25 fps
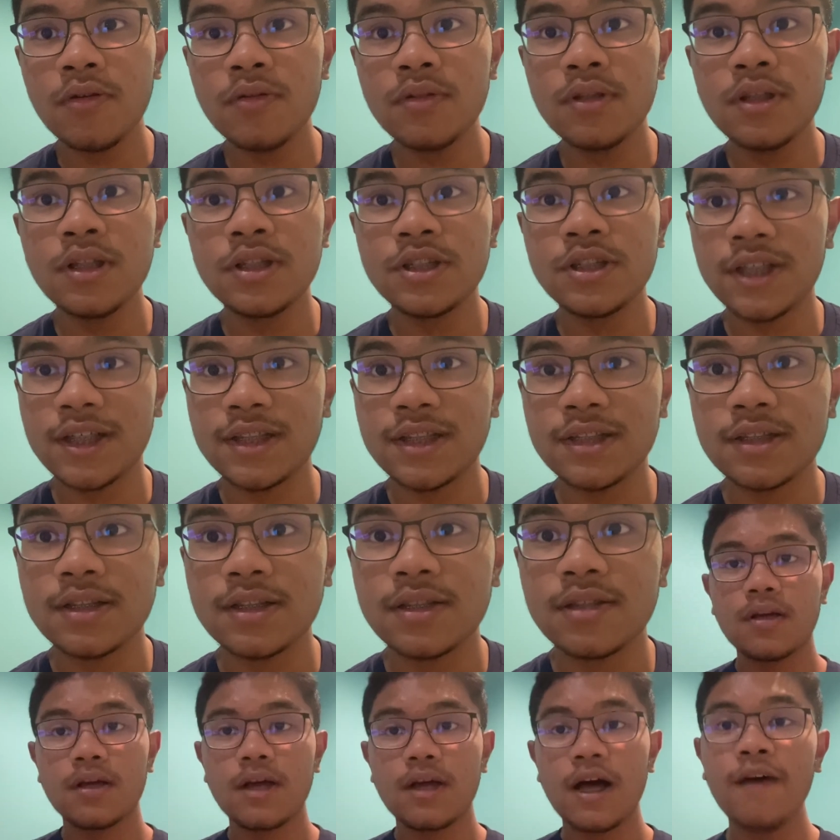the chest.
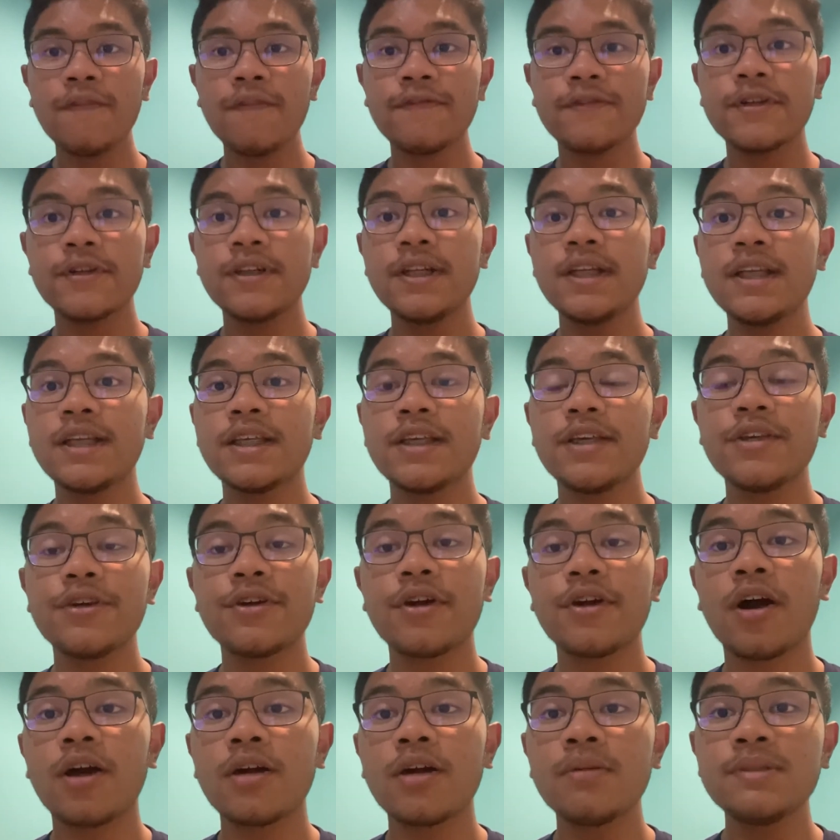After linking your
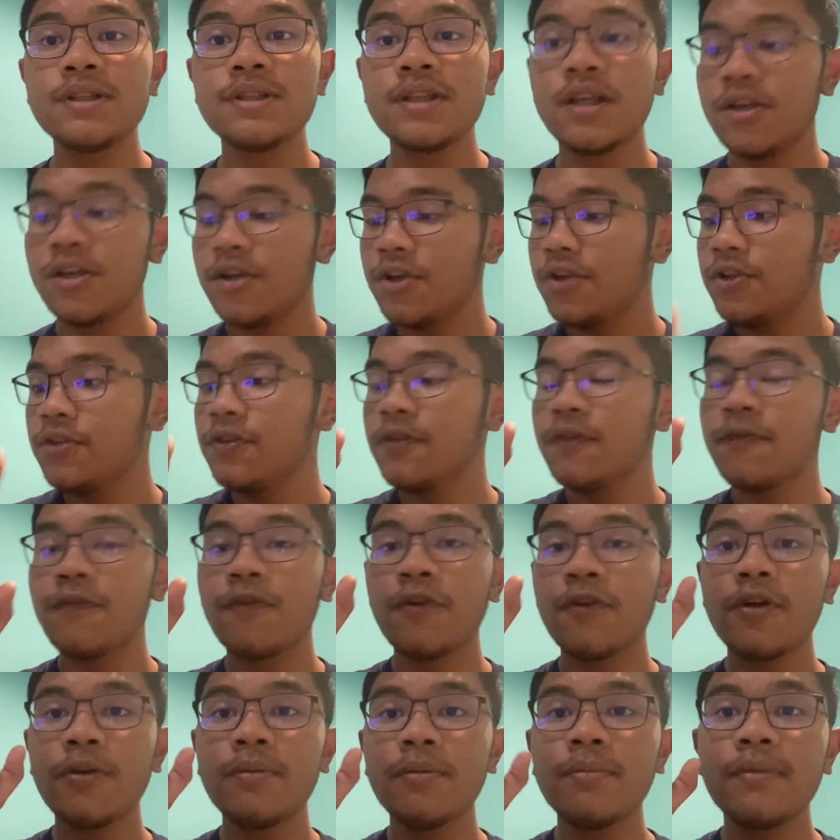arms, you
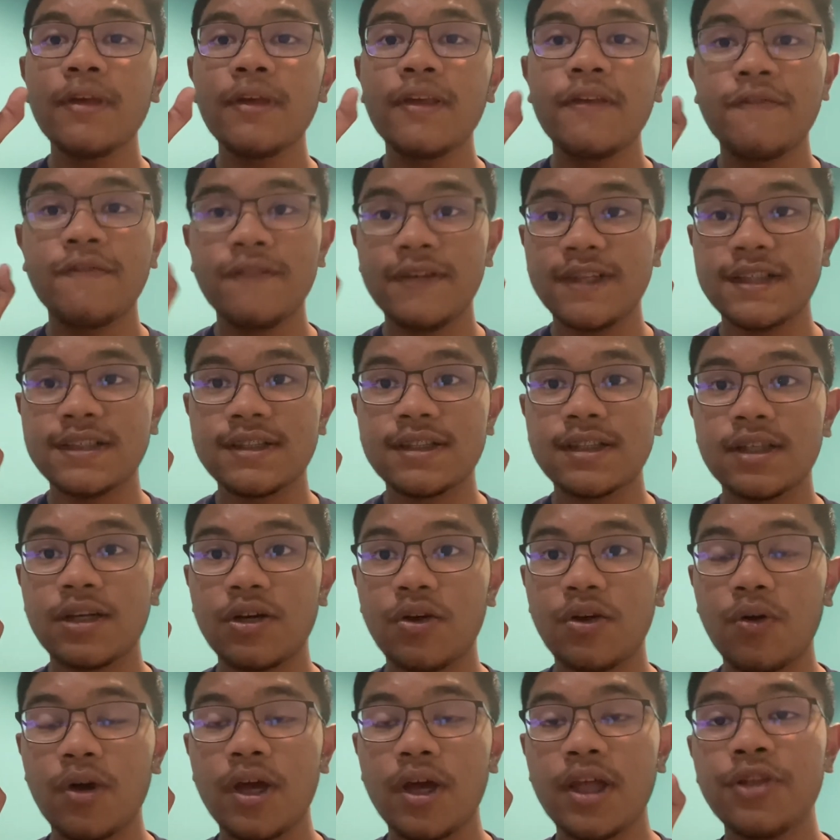form a fist,
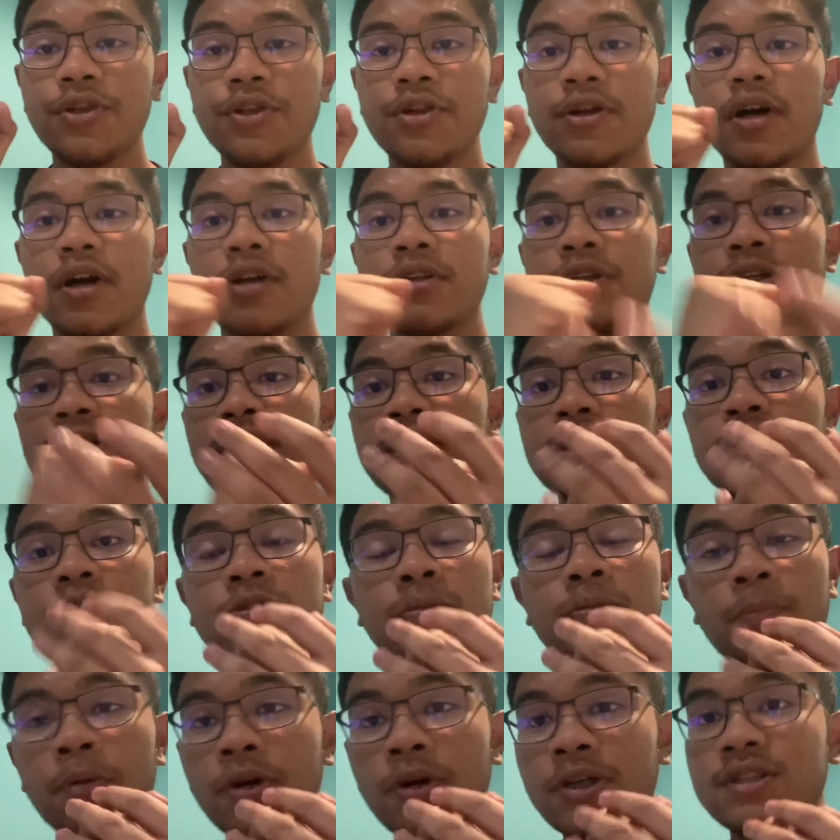and your other hand
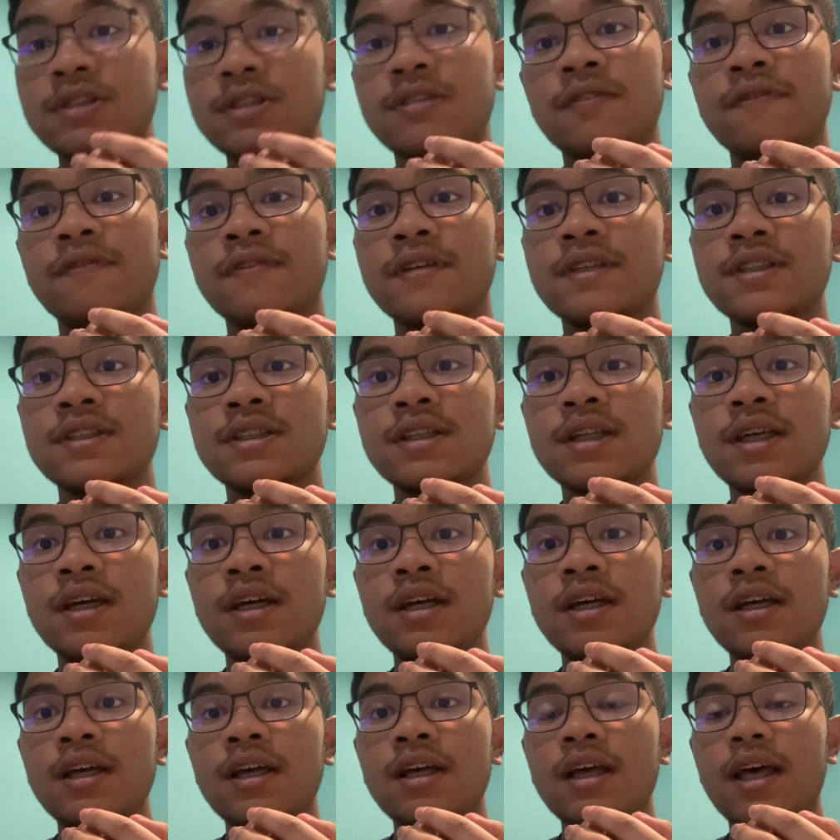supports the fist.
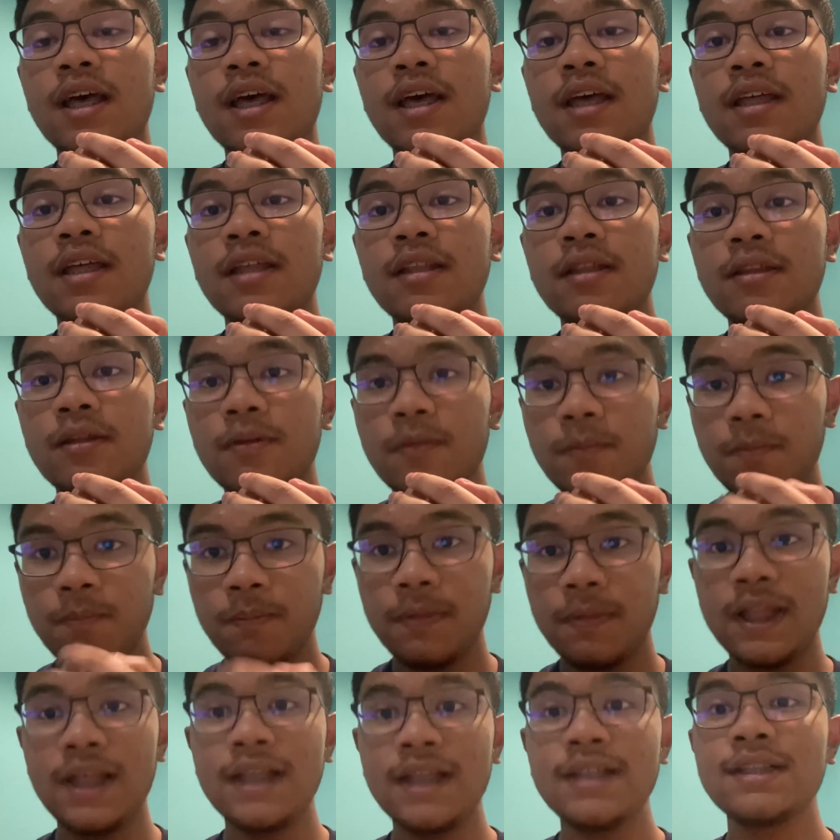And
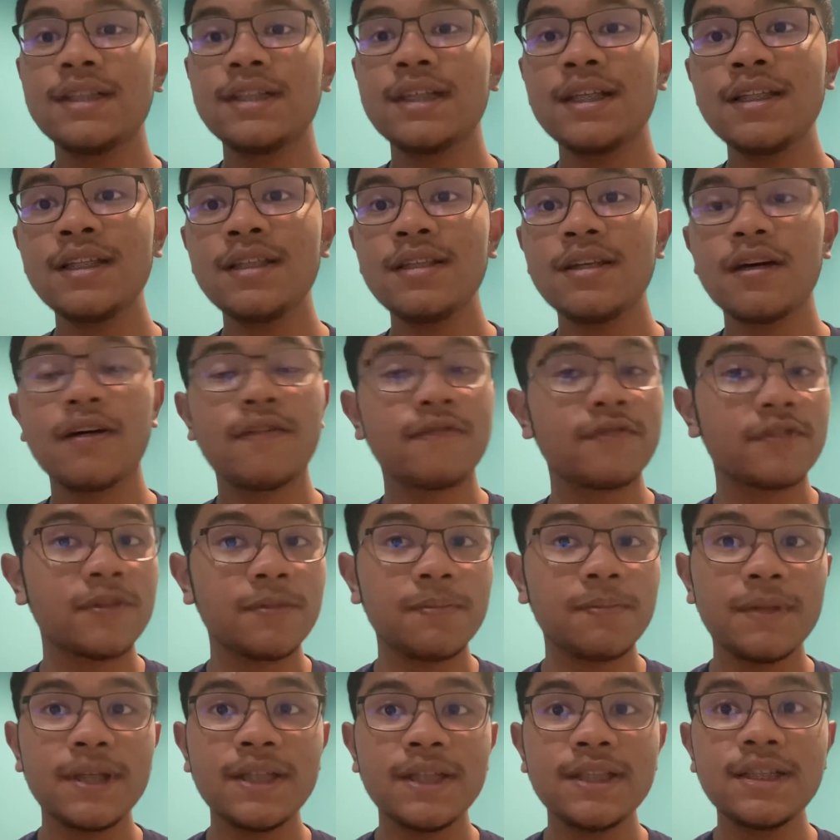place it. After
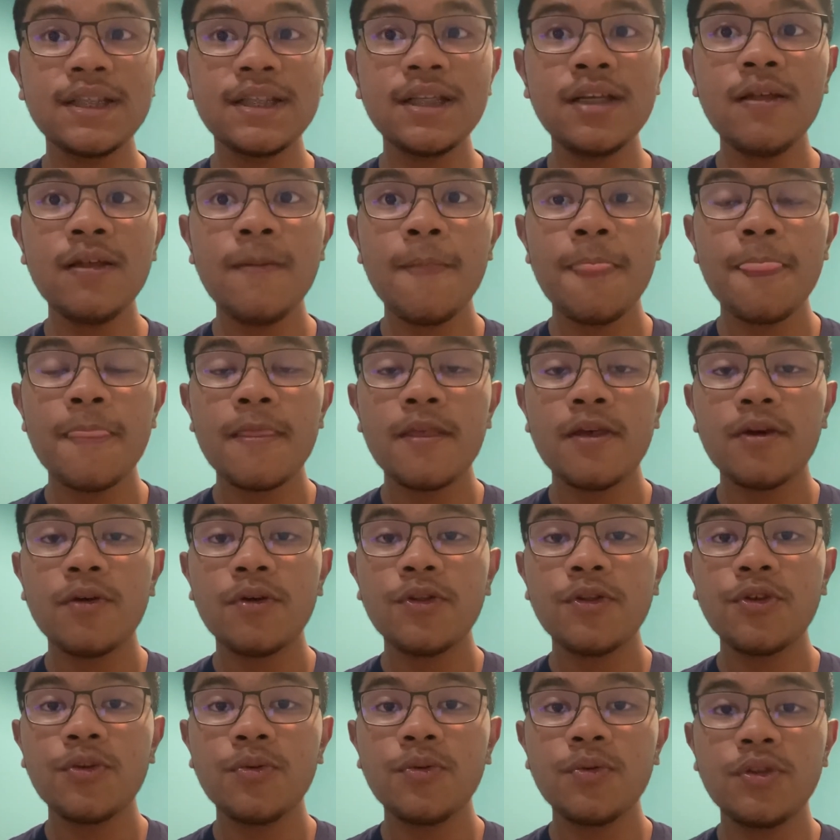placing,
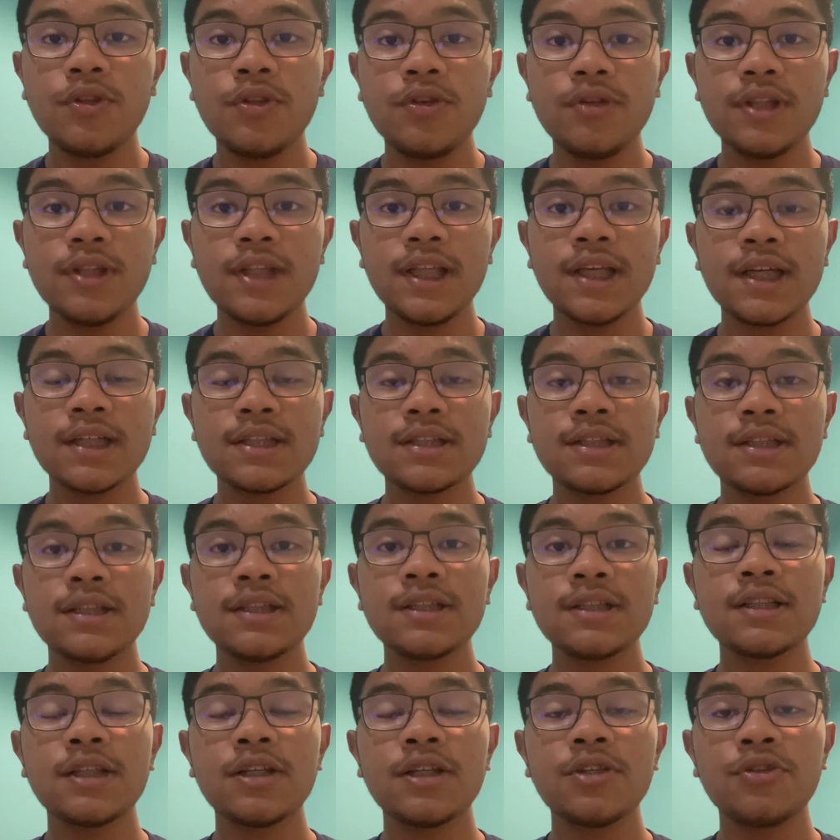what you would do next is
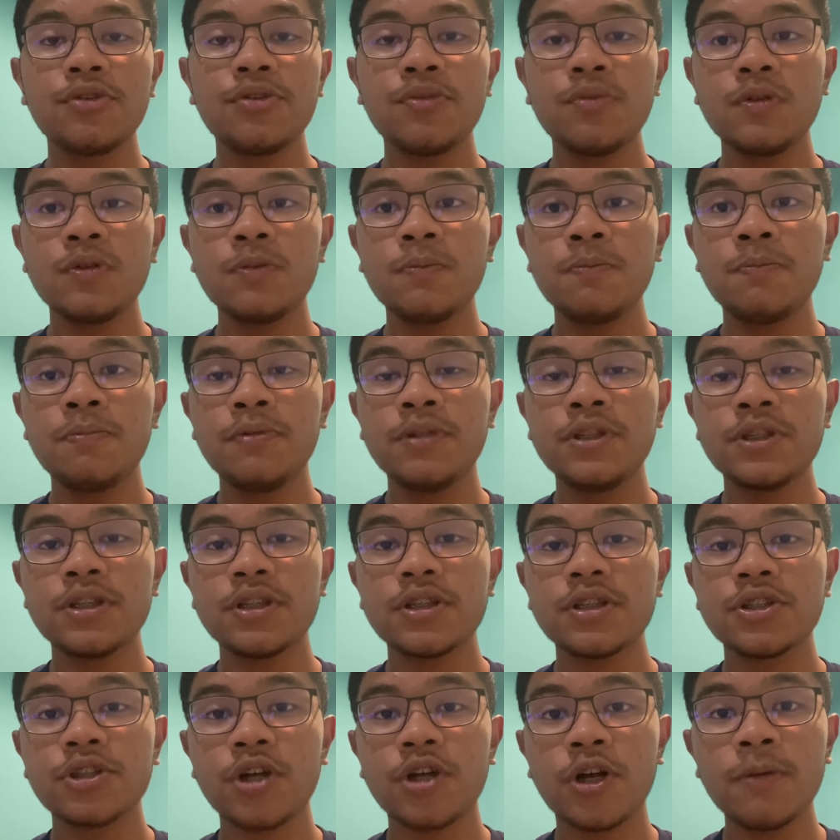that you would push
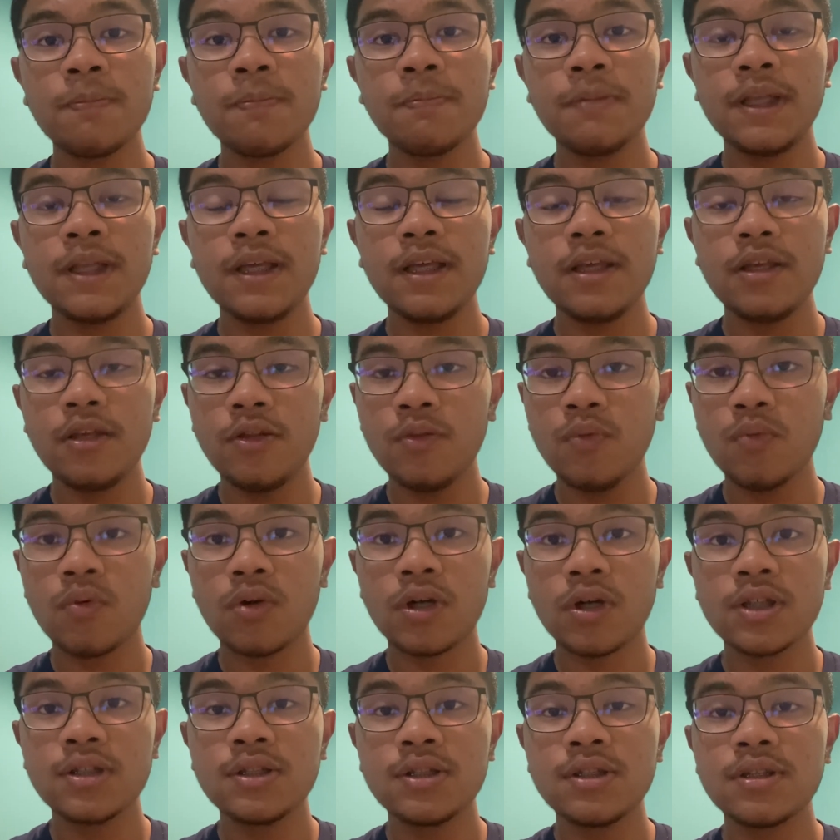sharply
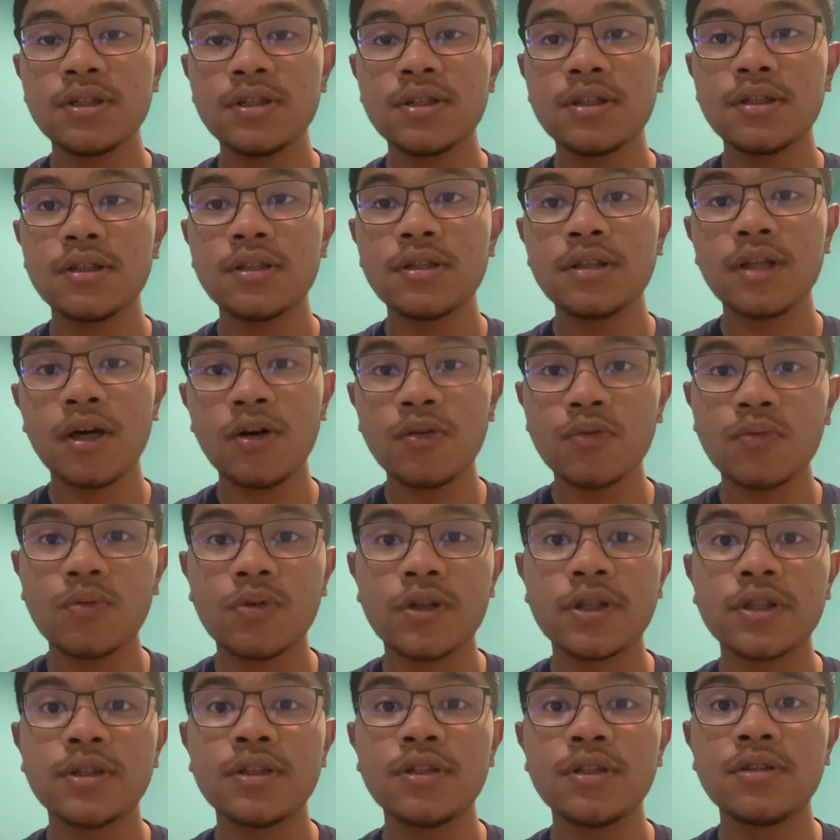inwards and
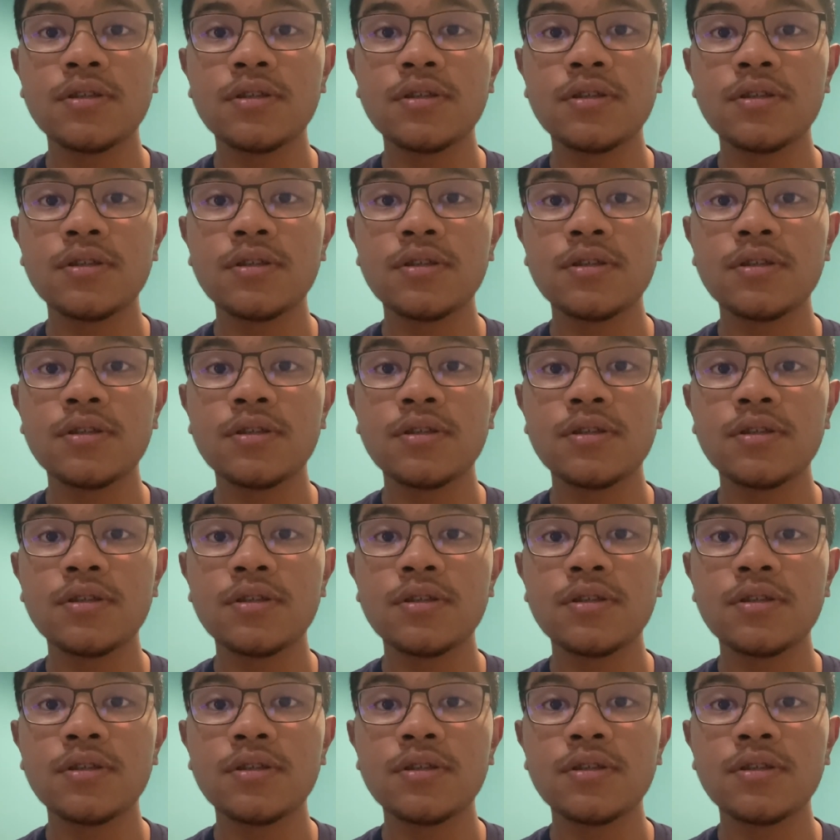outward.